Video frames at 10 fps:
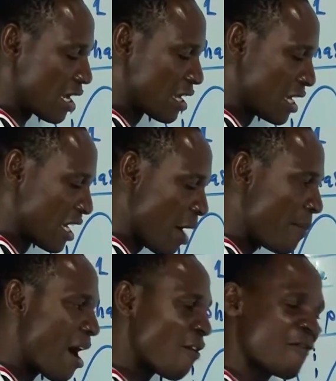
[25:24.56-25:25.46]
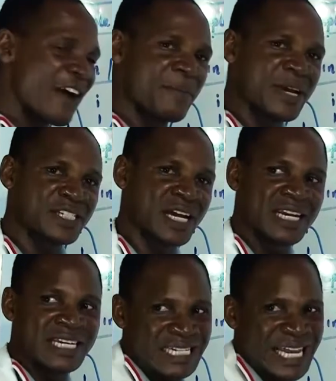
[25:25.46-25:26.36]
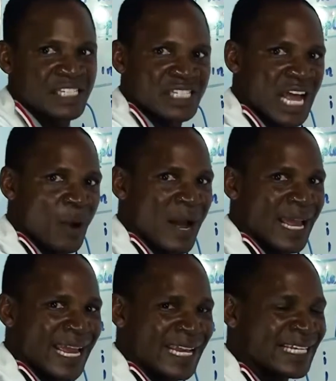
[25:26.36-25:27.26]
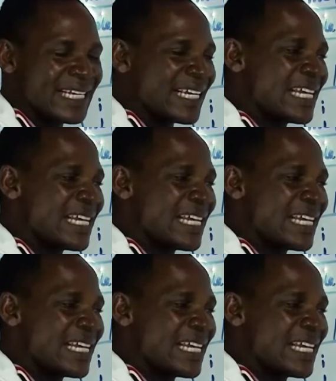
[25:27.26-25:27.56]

the number of vibration, that is our n,